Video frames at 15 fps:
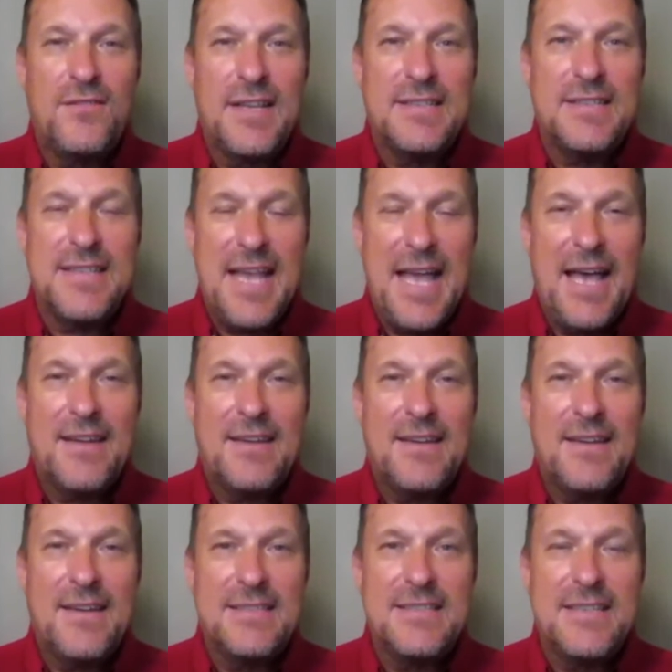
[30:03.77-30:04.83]
that's at
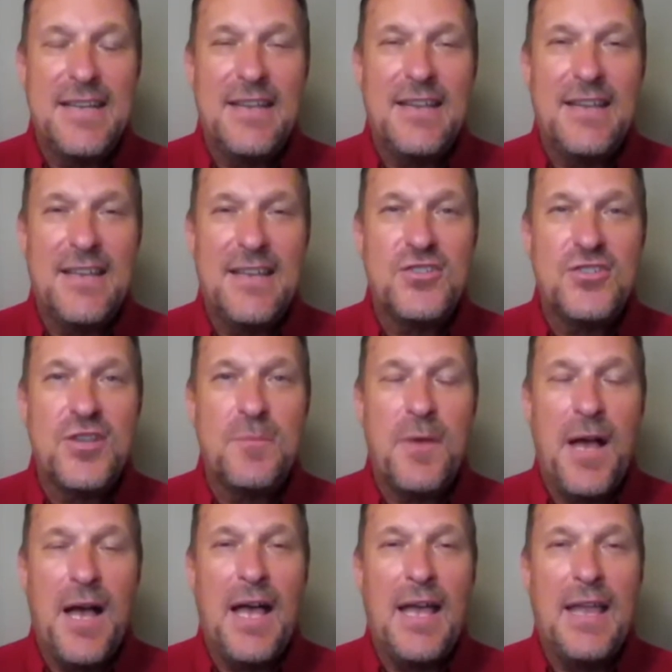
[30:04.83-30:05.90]
SDA Kinship
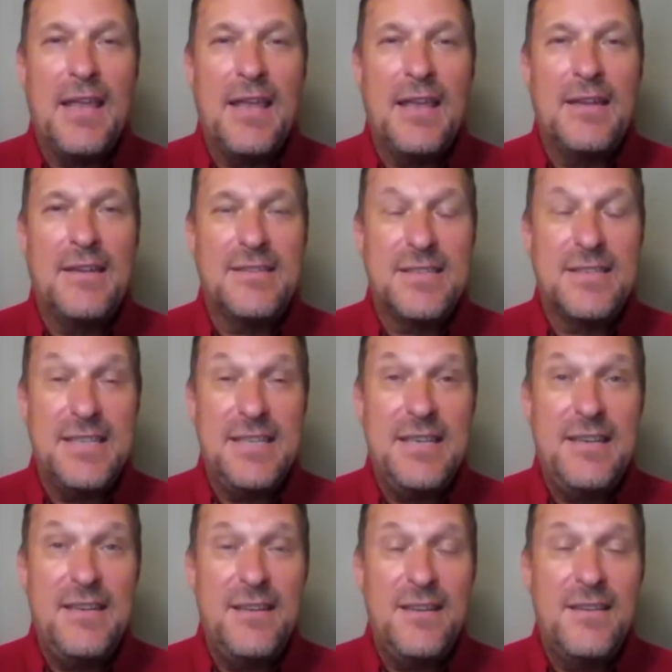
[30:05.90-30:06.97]
INT.
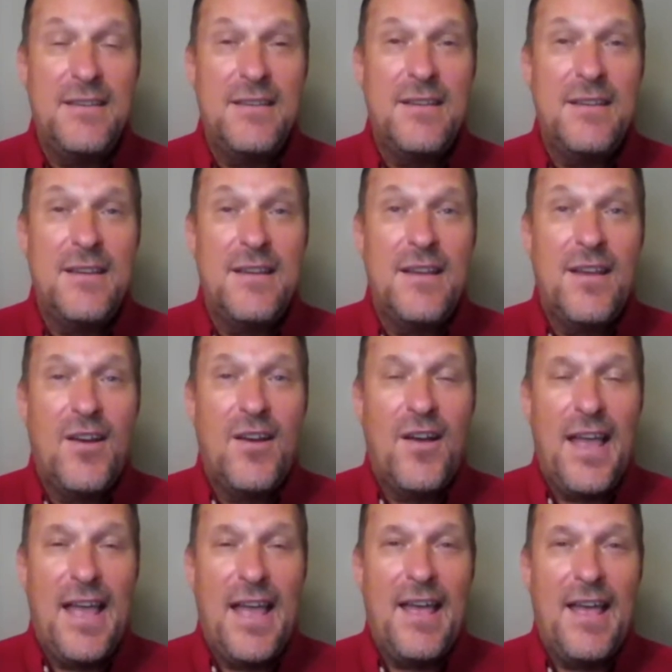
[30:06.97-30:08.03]

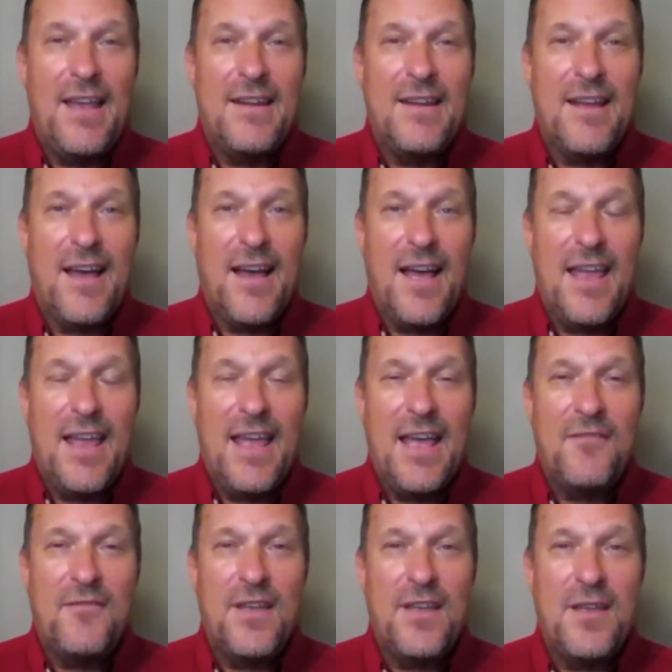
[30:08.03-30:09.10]
And I
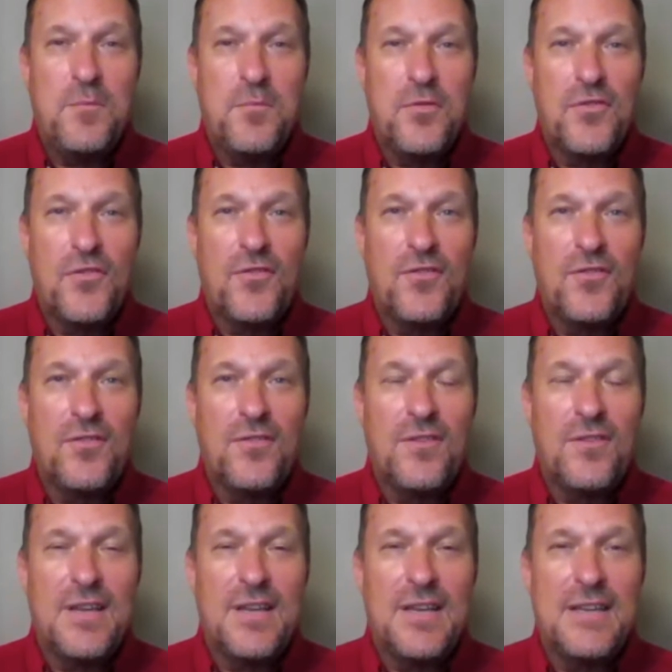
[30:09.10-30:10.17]
have a
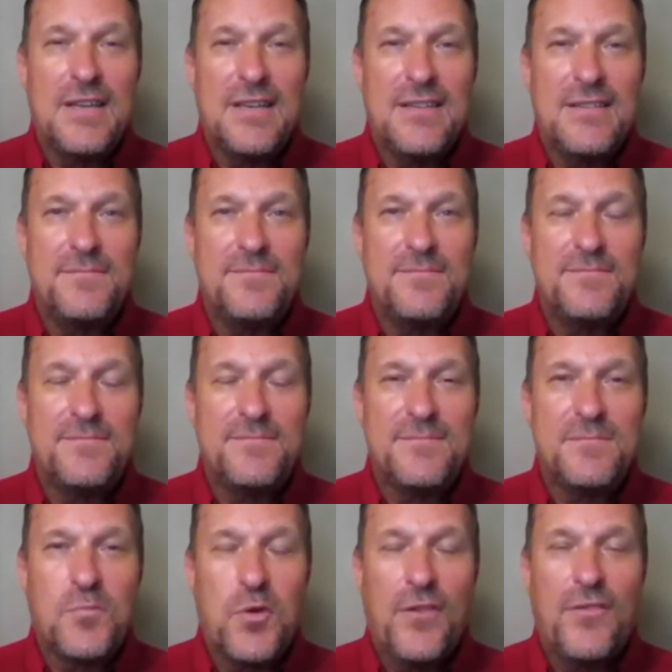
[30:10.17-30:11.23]
personal
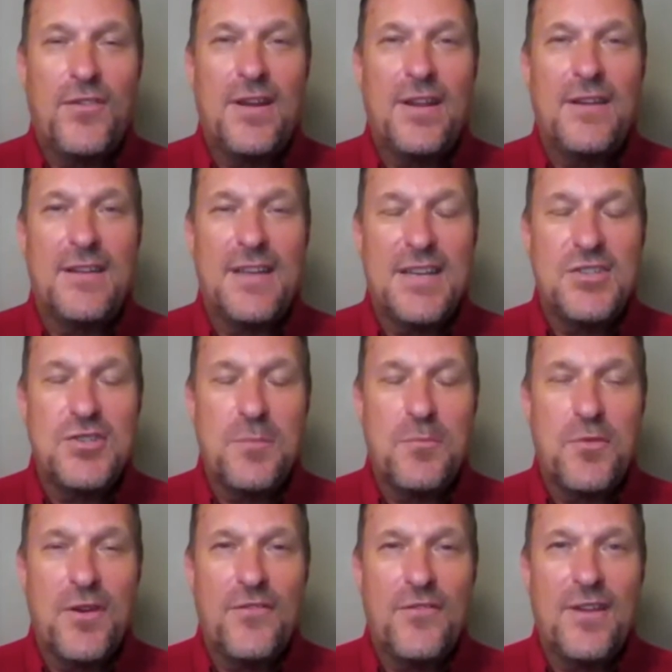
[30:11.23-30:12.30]
Kinship
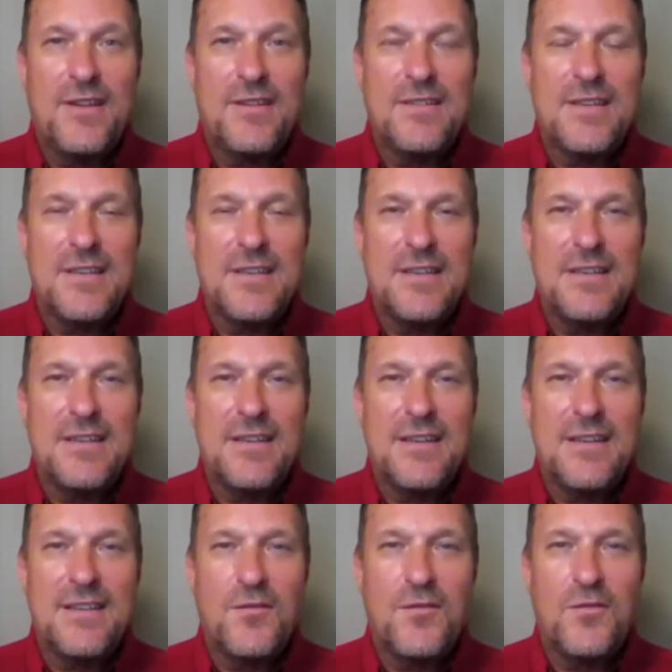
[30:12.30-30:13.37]
President
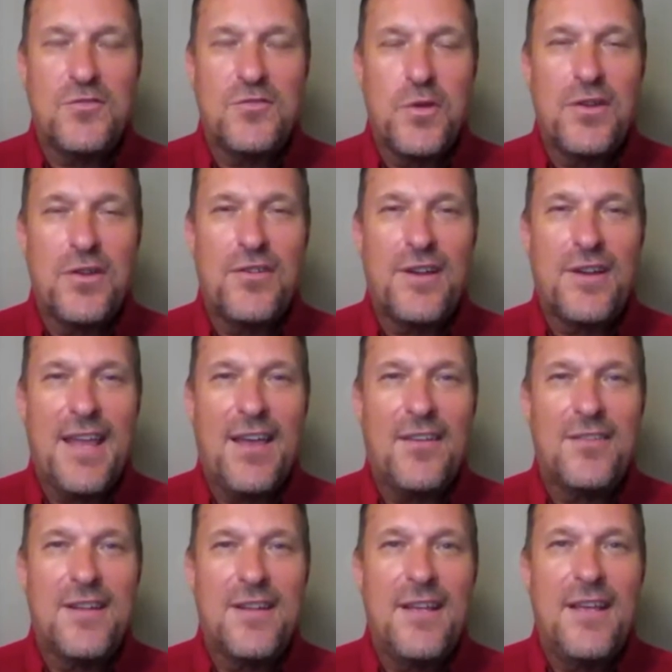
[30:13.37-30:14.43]
Twitter
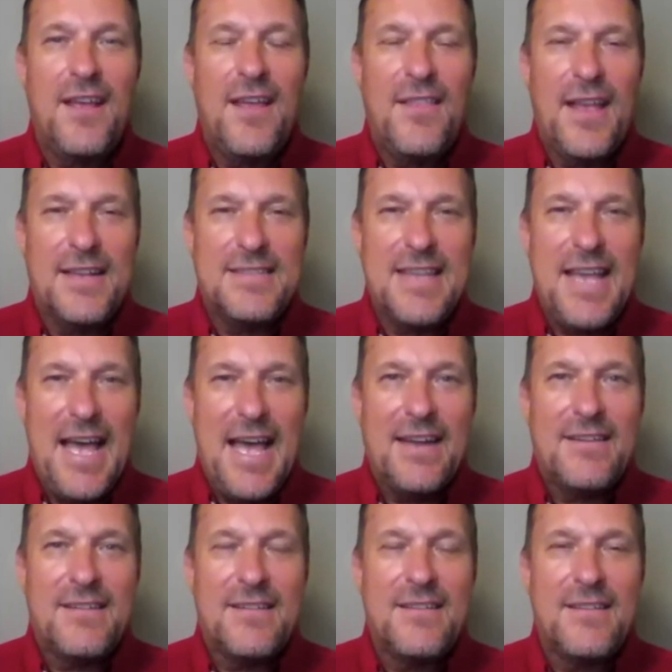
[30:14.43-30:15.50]
account that's
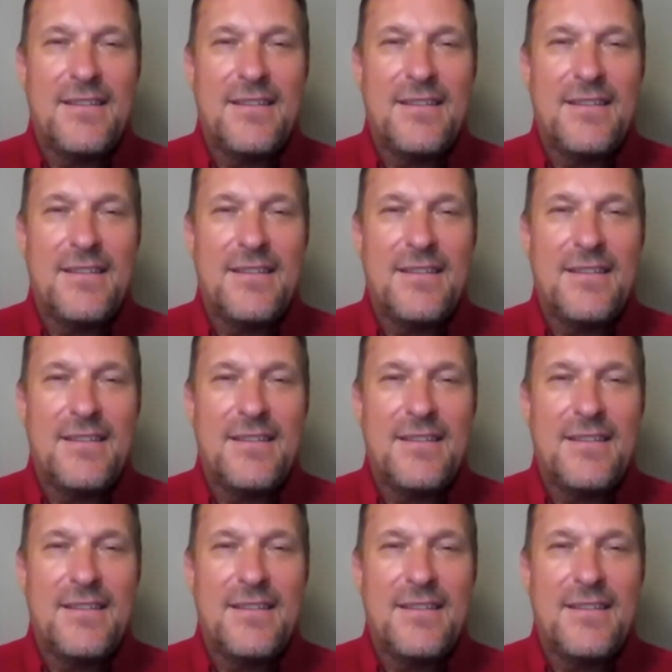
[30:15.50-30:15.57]
at